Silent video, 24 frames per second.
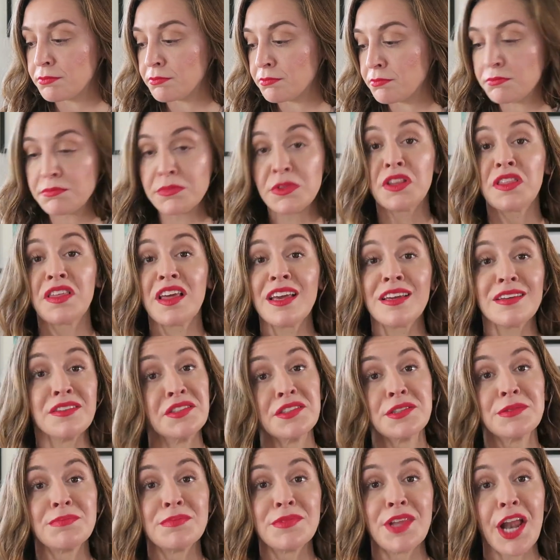the
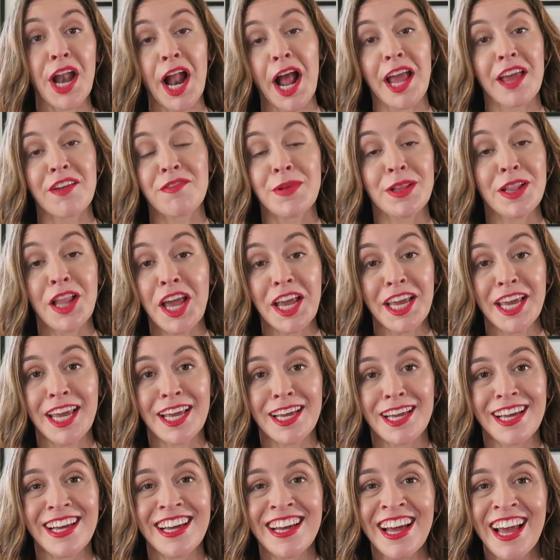things that I have been
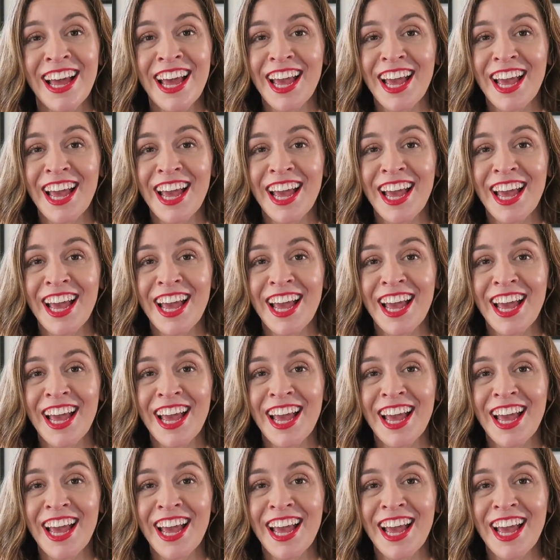liking